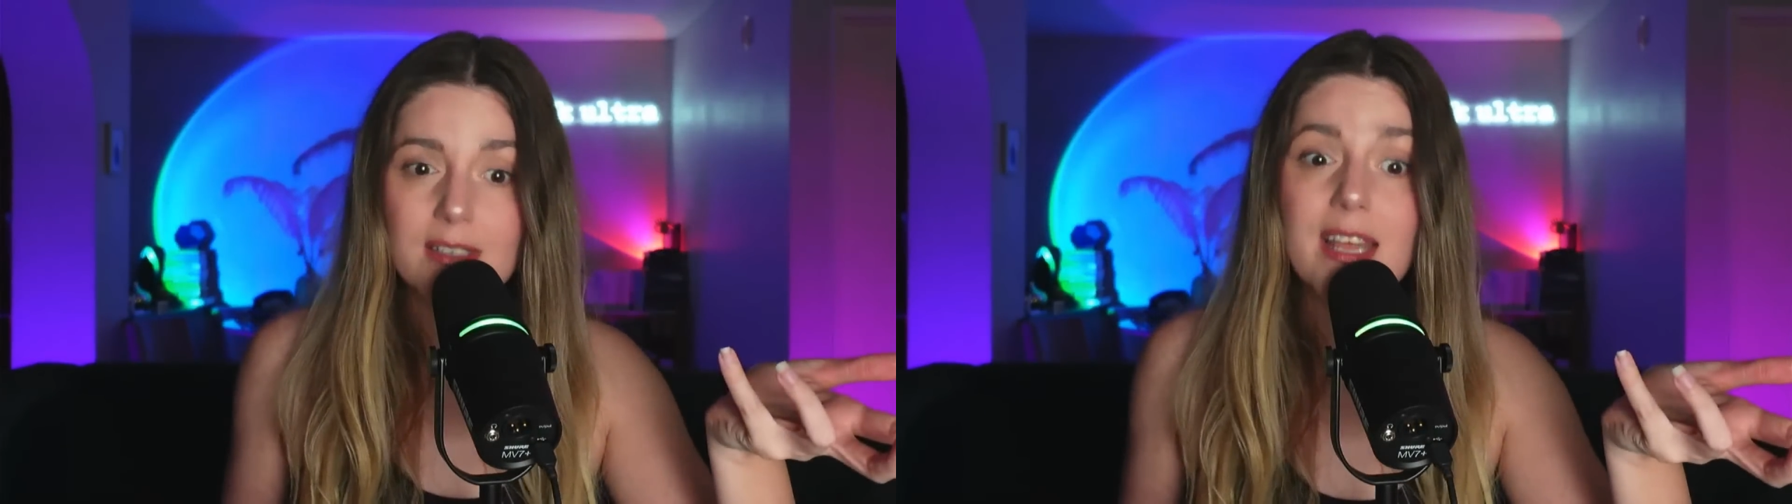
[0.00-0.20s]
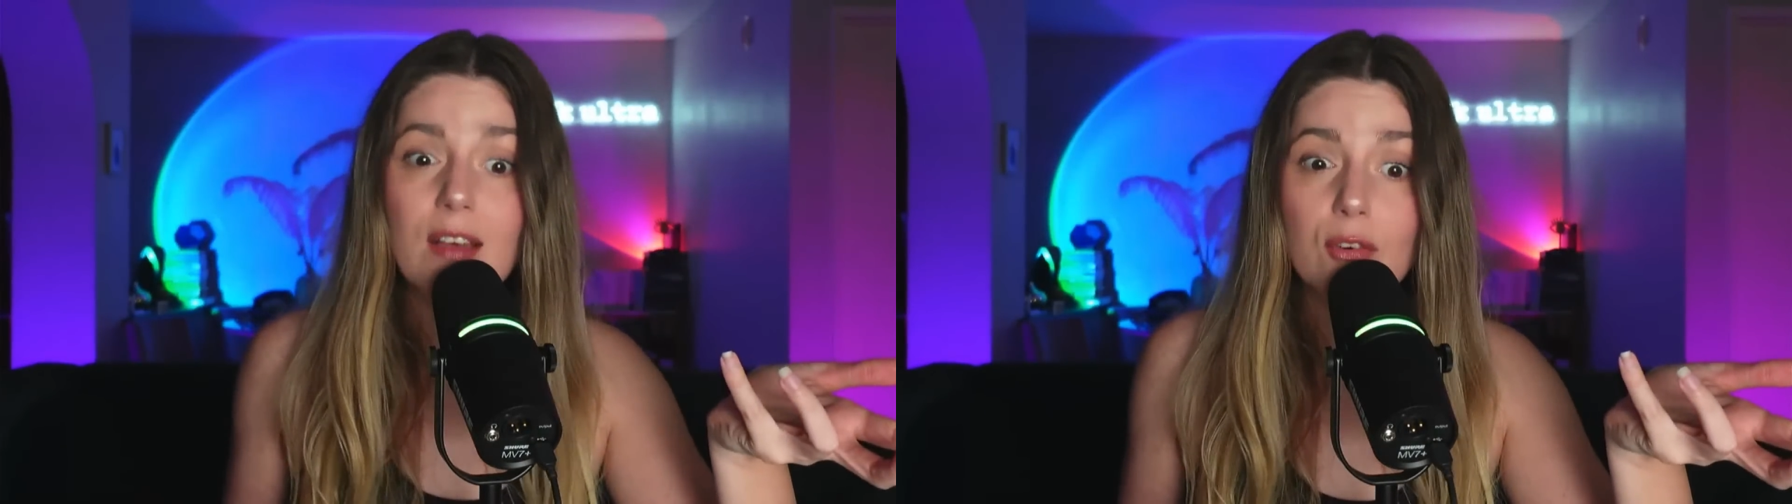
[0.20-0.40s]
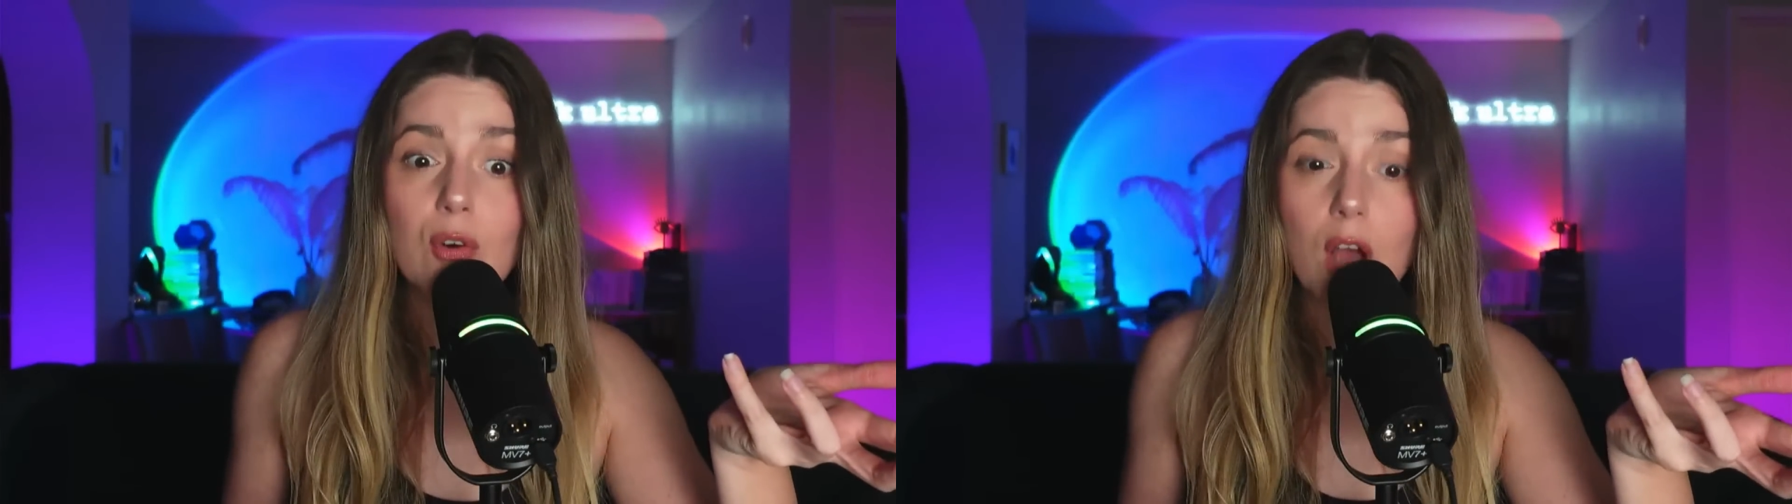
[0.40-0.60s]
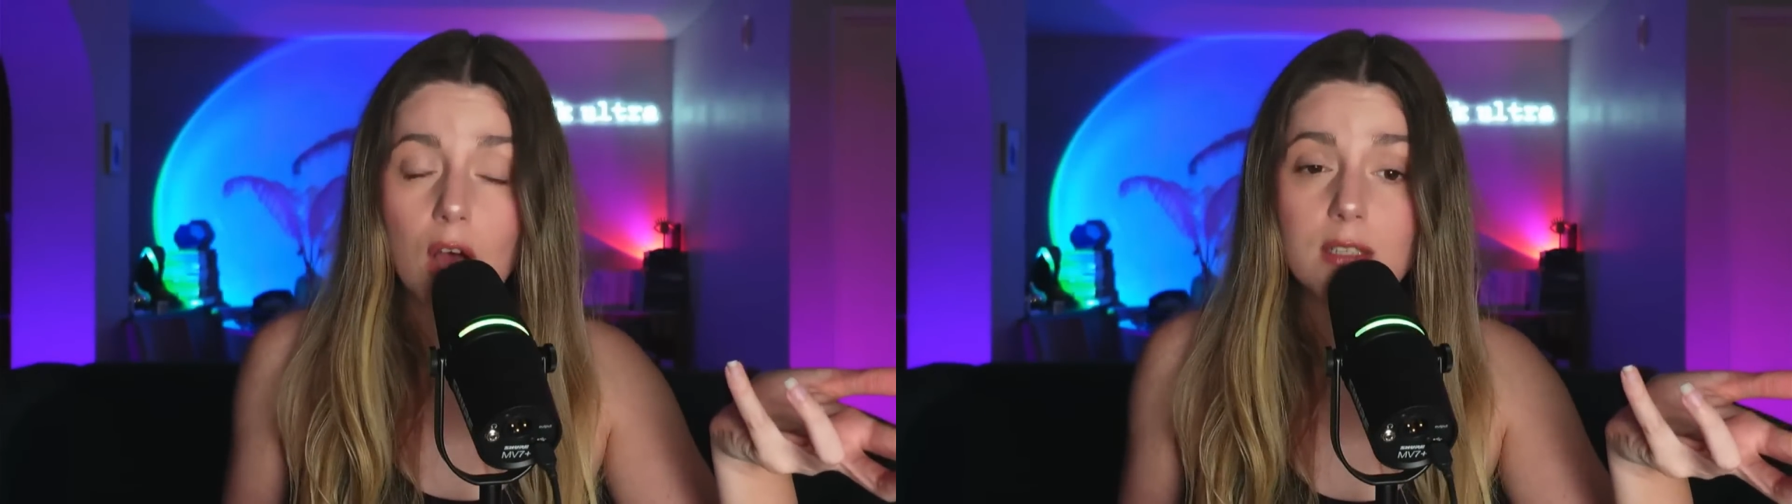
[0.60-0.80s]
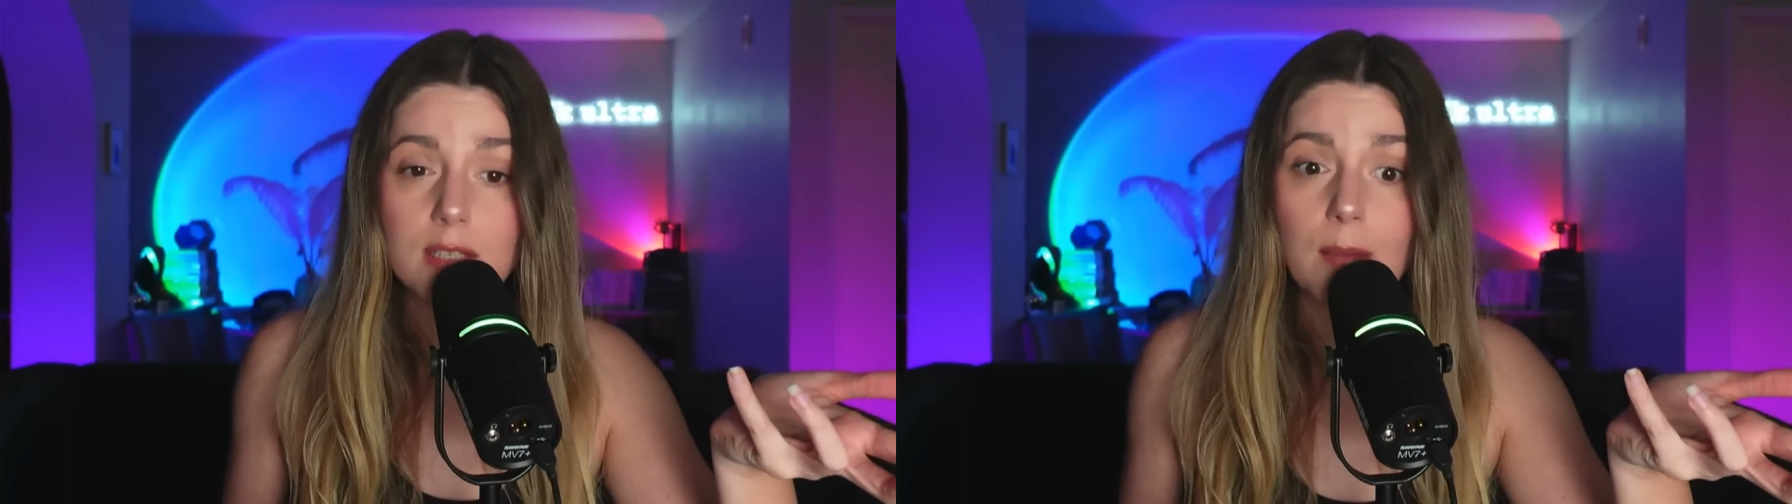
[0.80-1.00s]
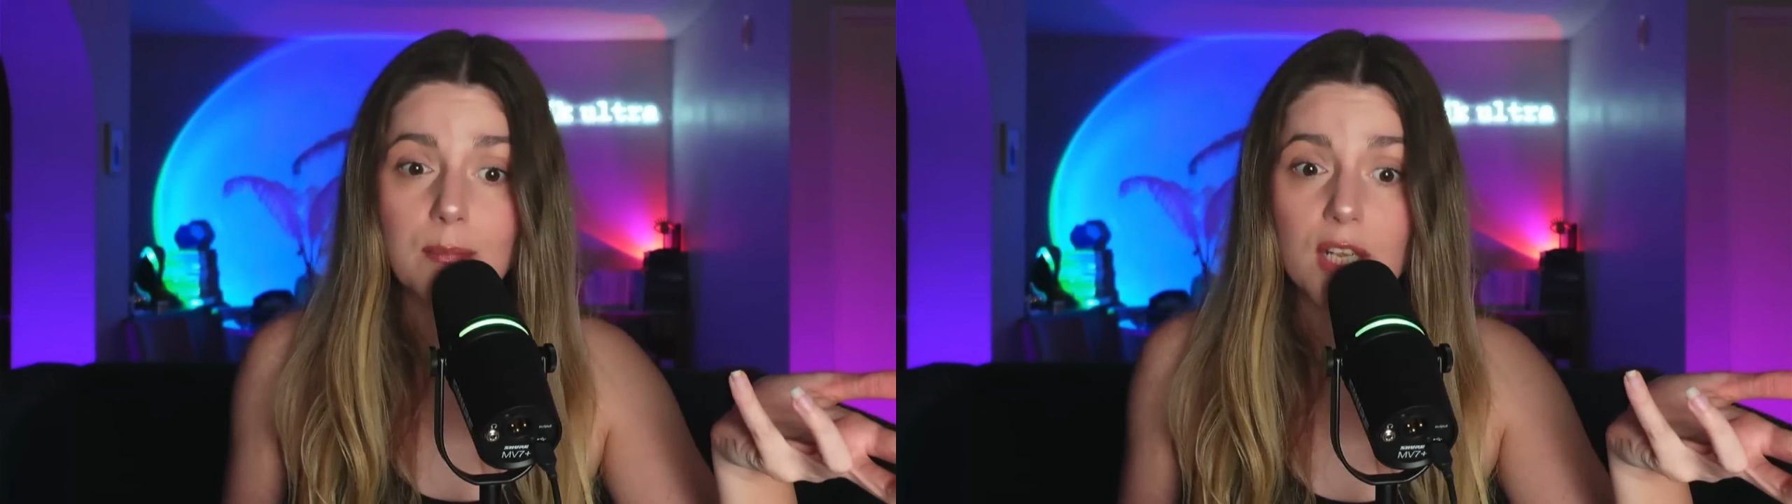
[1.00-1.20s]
devil concept